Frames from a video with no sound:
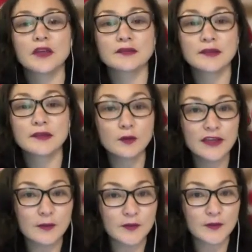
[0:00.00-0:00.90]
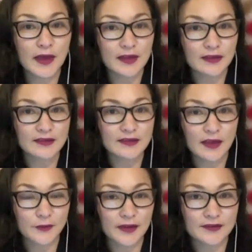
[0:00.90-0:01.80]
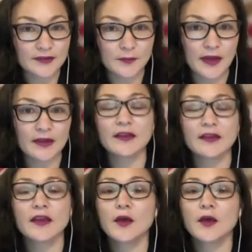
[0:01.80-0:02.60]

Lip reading: slowly coming back as gatherings come back.